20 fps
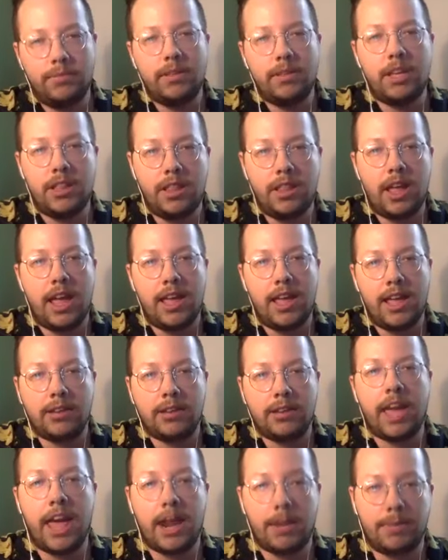in that
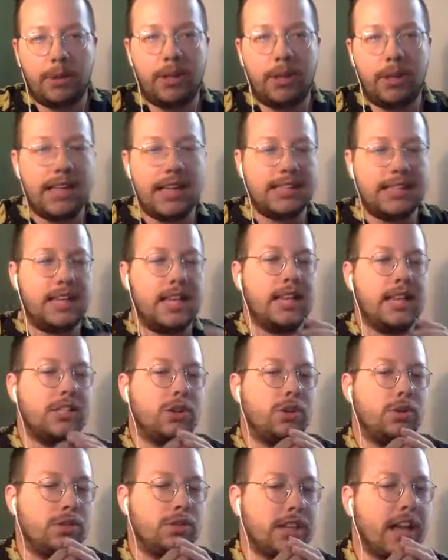catapult essay,
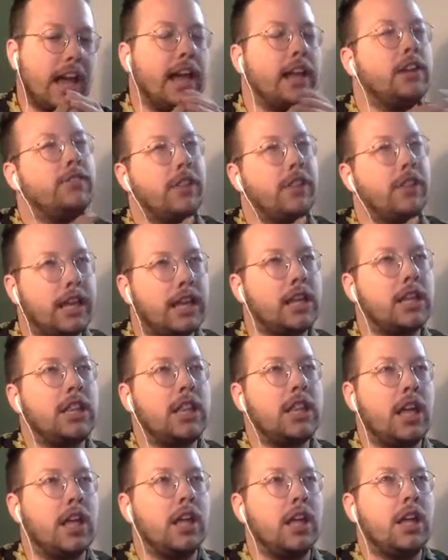so it was kind of like in
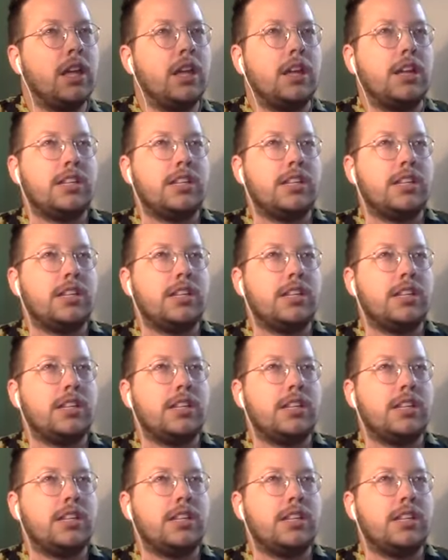the